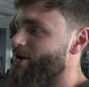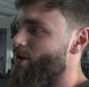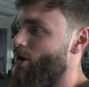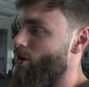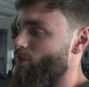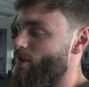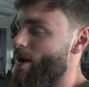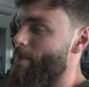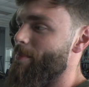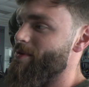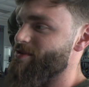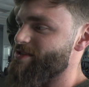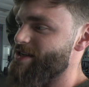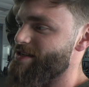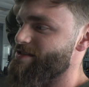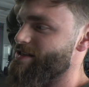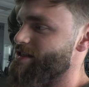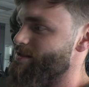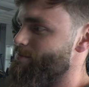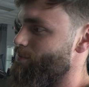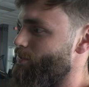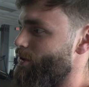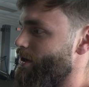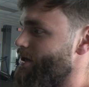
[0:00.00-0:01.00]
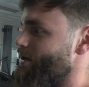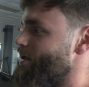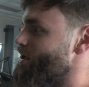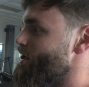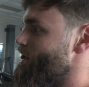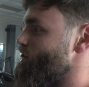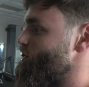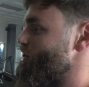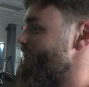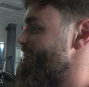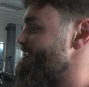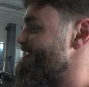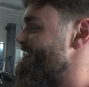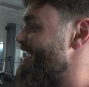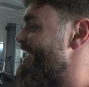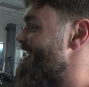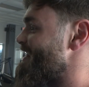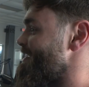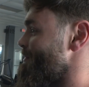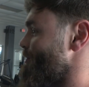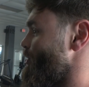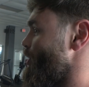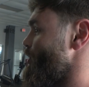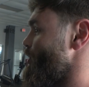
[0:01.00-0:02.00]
or represents this point. Just 10, then we're